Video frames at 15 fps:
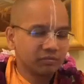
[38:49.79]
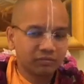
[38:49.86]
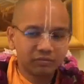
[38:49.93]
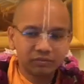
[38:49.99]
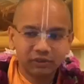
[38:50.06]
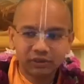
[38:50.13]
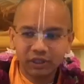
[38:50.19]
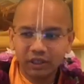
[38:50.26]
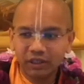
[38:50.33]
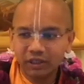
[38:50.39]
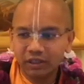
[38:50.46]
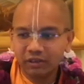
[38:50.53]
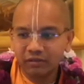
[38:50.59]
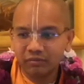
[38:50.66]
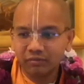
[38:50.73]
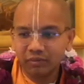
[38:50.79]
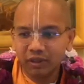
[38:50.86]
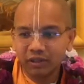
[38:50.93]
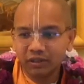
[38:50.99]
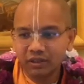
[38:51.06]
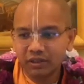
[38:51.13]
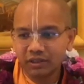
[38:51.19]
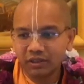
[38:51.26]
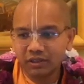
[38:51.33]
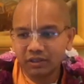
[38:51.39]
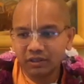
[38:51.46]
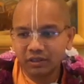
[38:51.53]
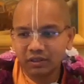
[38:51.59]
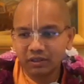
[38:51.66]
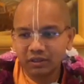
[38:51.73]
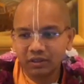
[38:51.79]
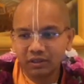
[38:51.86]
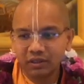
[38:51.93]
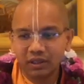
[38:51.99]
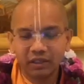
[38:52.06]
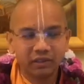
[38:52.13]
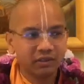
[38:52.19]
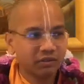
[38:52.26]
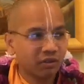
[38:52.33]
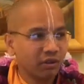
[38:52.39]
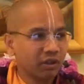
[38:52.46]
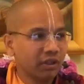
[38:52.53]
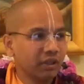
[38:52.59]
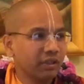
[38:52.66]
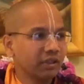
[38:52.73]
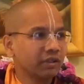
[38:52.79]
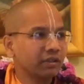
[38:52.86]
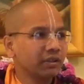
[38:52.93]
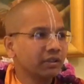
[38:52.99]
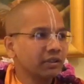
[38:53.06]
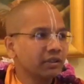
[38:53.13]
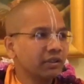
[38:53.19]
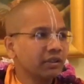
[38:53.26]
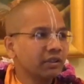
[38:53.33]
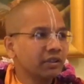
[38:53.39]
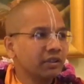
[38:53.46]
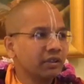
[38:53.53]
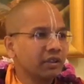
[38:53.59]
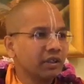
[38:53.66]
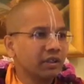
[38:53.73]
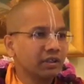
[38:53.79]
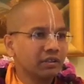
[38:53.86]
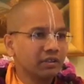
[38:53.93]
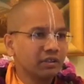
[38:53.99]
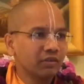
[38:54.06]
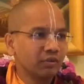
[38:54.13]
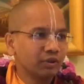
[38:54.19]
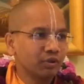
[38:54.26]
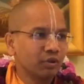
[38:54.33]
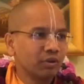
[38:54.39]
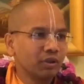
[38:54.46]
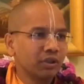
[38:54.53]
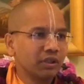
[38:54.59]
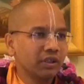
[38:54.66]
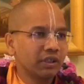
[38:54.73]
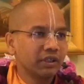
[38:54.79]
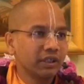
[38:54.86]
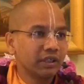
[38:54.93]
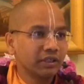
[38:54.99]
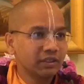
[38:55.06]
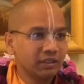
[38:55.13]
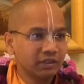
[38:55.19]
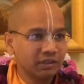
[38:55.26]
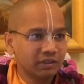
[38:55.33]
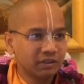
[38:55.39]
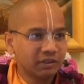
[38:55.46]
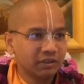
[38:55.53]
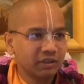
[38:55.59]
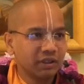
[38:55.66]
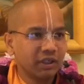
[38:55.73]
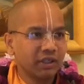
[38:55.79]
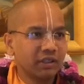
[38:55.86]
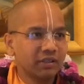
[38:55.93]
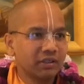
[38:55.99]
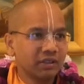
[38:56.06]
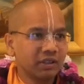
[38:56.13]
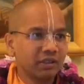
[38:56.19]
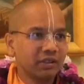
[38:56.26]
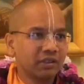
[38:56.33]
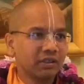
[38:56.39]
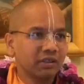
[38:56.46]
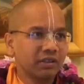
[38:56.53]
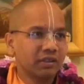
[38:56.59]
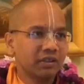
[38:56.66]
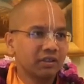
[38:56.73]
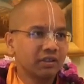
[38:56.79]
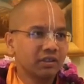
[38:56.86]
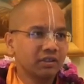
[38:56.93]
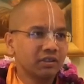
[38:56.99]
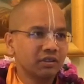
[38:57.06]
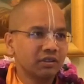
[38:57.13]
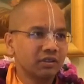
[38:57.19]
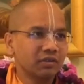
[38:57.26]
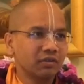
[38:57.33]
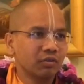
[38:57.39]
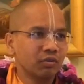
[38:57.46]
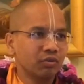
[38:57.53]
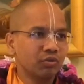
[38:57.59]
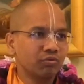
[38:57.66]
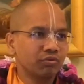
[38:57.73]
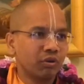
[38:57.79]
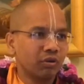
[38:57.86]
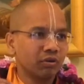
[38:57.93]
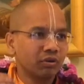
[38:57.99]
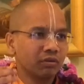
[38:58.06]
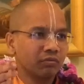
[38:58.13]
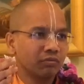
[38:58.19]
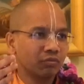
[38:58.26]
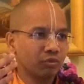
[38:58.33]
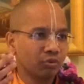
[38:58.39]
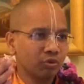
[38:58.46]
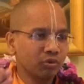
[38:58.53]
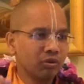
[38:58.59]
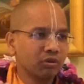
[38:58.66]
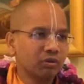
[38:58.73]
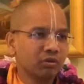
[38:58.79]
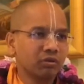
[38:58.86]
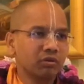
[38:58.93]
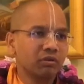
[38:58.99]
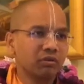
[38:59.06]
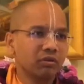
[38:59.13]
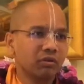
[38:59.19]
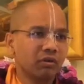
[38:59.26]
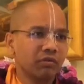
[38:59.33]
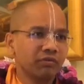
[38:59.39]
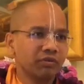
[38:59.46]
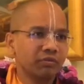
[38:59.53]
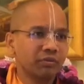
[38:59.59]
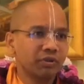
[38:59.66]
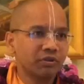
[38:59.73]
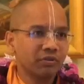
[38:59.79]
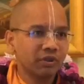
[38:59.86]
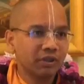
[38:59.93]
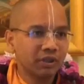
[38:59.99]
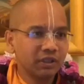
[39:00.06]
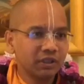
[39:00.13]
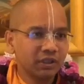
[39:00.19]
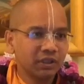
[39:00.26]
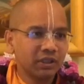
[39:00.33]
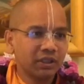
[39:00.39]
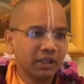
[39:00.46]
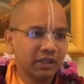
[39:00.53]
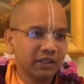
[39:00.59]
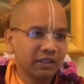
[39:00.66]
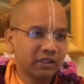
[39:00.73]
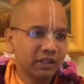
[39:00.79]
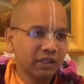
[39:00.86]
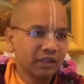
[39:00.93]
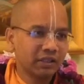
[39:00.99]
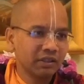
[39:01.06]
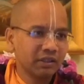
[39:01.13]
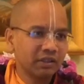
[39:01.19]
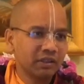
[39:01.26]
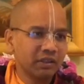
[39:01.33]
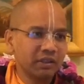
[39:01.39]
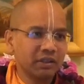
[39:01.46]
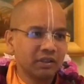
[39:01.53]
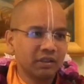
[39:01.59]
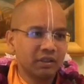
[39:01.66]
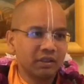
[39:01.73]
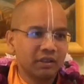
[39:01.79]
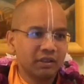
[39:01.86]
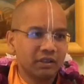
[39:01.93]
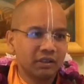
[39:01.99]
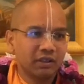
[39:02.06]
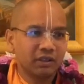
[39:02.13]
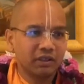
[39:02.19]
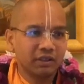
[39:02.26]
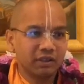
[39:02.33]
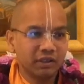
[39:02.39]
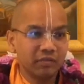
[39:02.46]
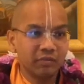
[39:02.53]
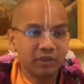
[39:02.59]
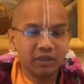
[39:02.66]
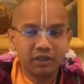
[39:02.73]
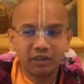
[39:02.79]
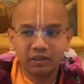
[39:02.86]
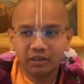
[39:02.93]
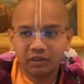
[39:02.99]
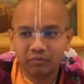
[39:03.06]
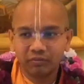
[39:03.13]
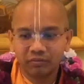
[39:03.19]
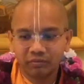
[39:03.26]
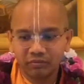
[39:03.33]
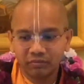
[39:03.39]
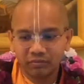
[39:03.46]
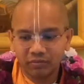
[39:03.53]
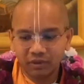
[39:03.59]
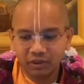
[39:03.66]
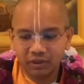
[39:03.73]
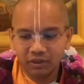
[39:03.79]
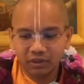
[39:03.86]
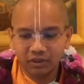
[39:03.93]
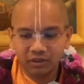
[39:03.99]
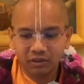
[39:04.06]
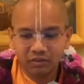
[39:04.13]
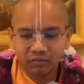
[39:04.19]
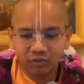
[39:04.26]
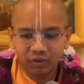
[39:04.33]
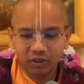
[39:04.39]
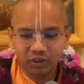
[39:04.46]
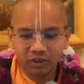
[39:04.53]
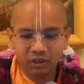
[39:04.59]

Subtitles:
staying in places like the toilet, and he was totally against it, and he said it is good to follow the mood of a spiritual teacher rather than imitating them. One is